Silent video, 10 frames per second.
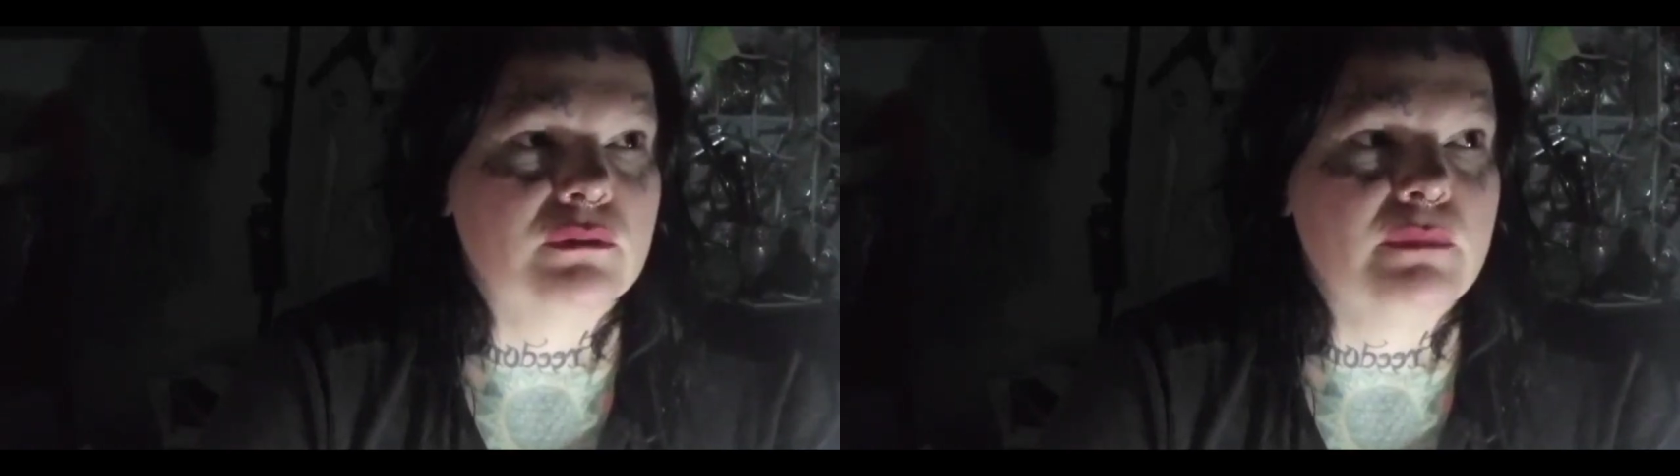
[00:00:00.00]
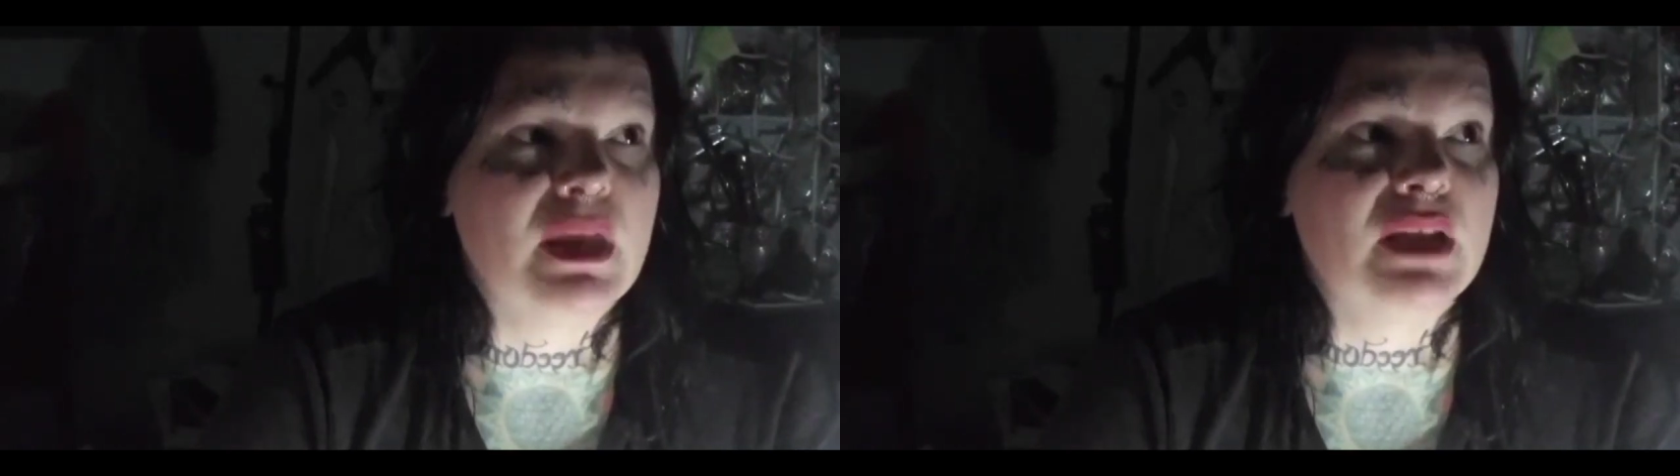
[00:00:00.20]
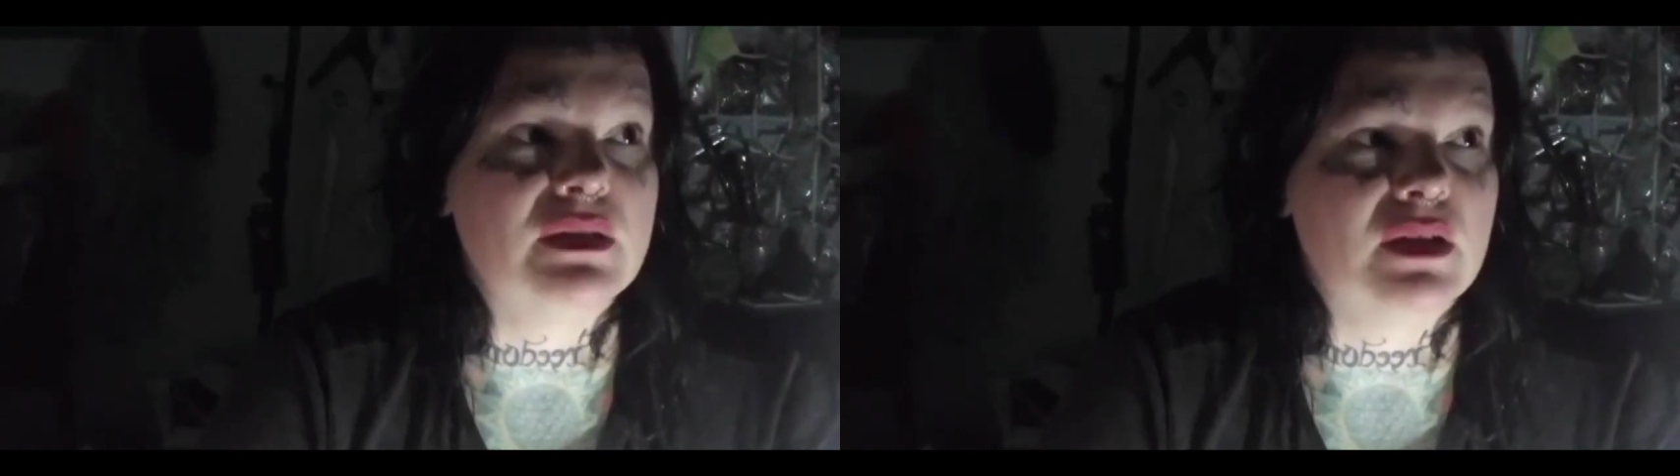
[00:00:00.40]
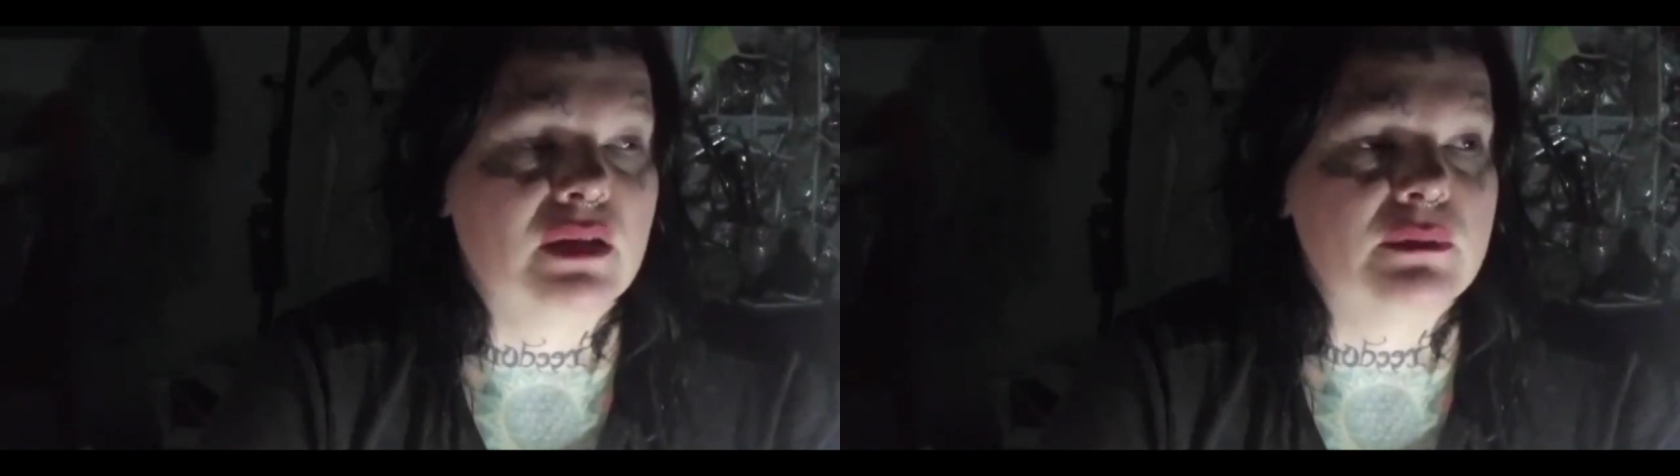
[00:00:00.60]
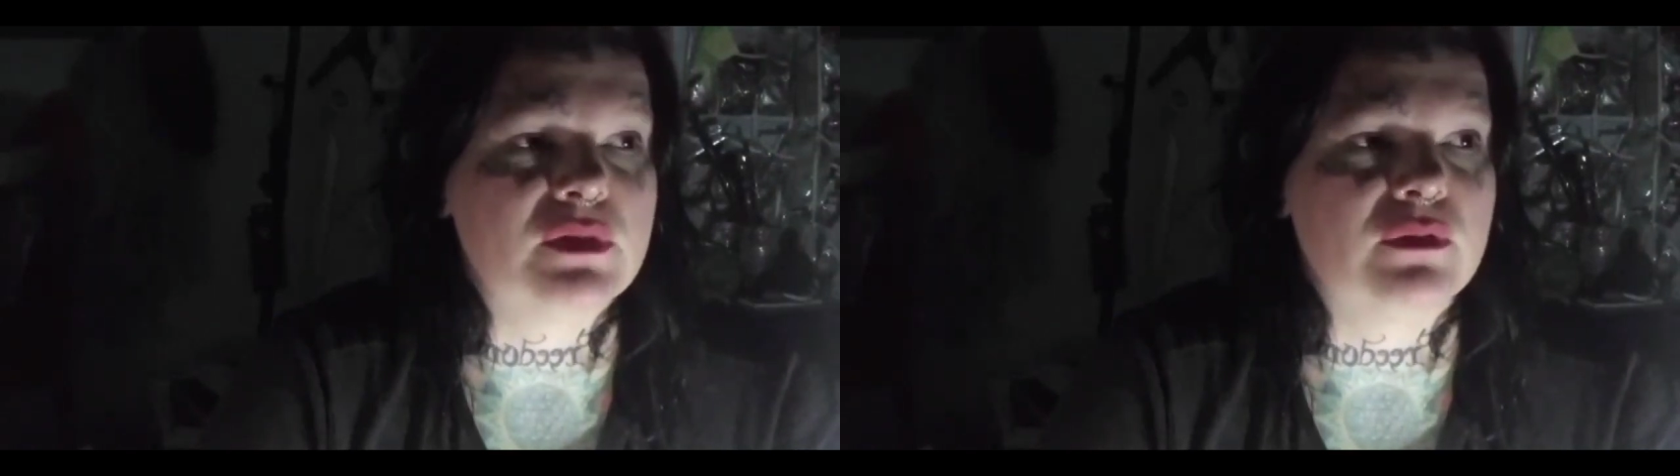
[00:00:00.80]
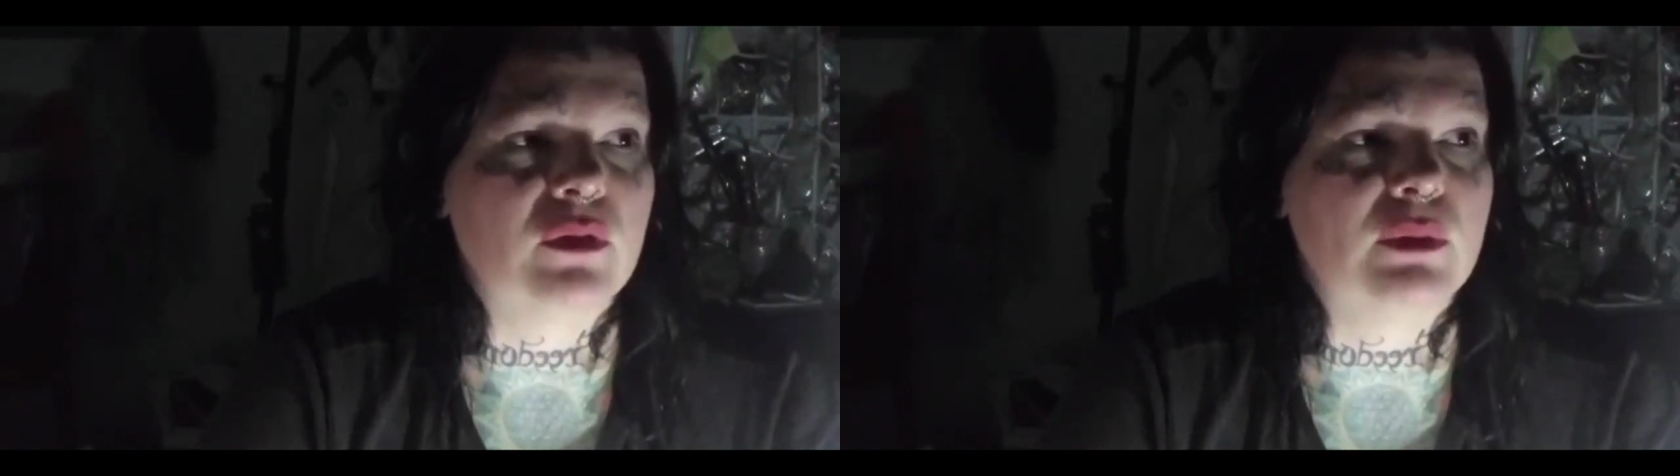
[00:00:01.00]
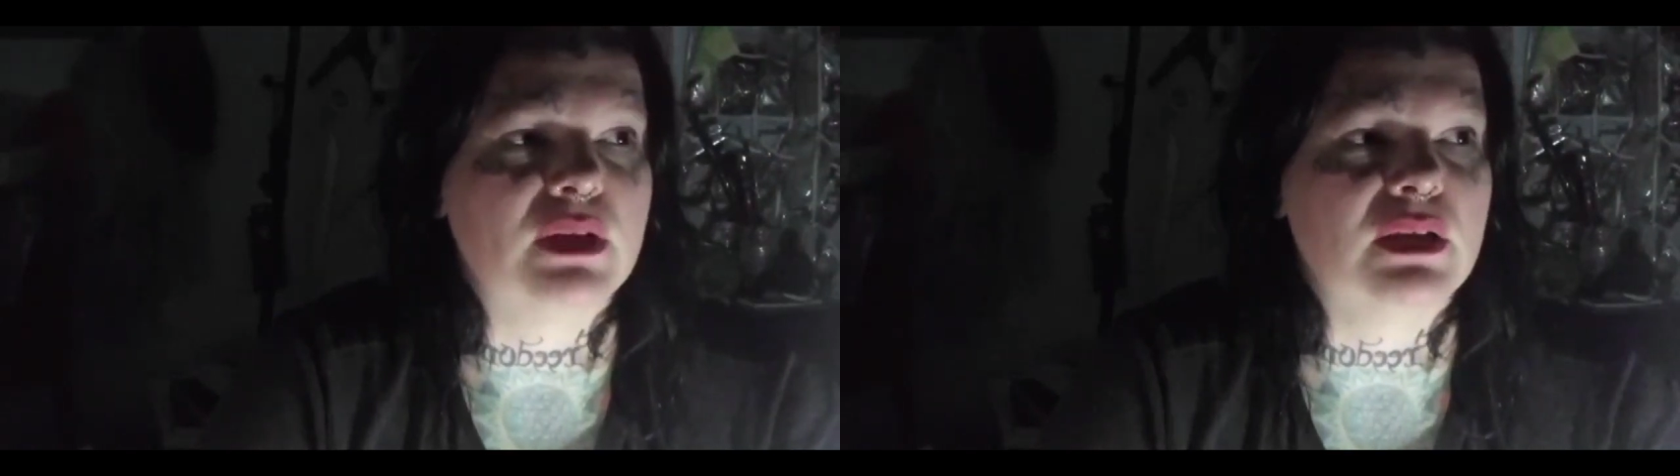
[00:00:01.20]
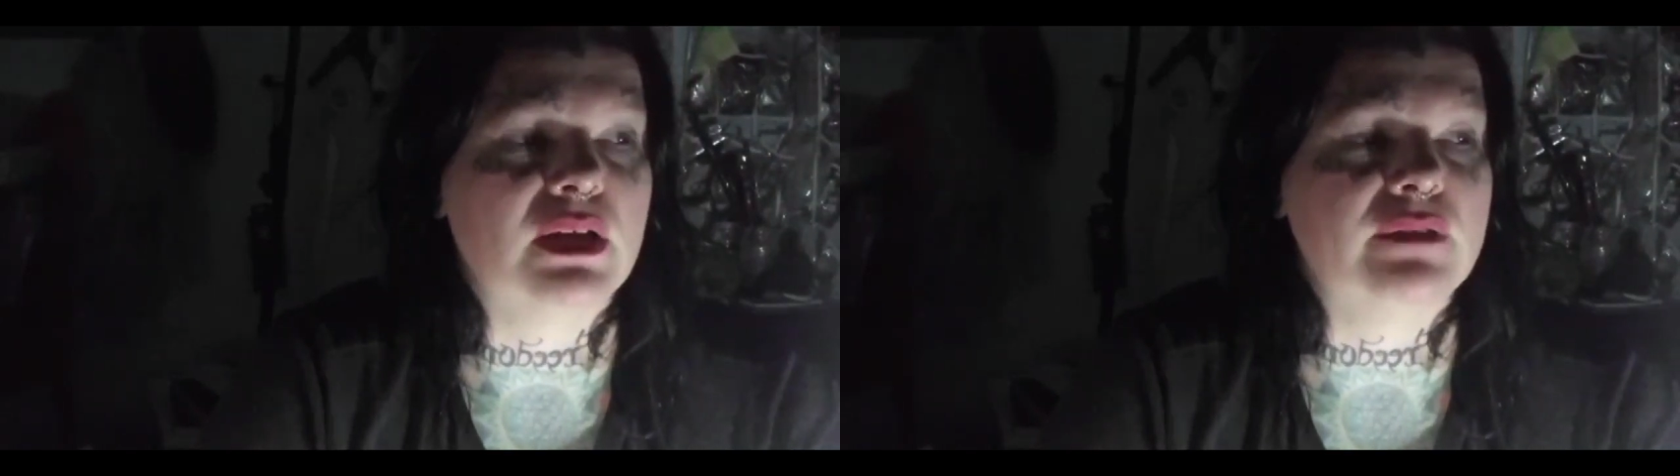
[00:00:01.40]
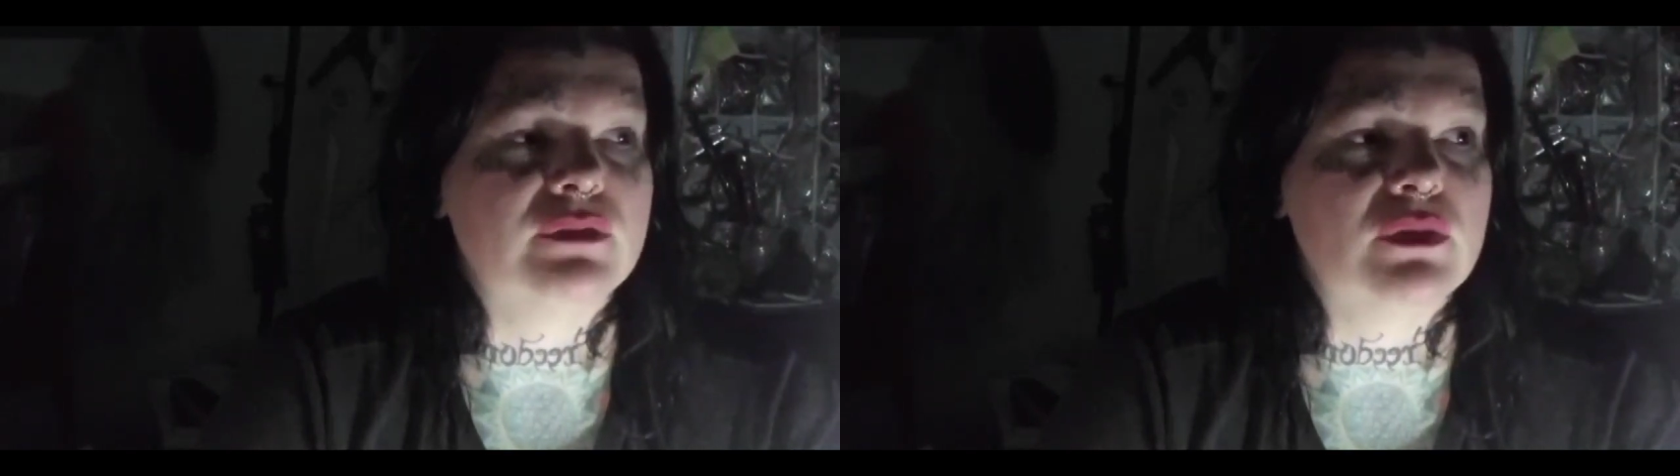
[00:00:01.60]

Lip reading: many times throughout my life,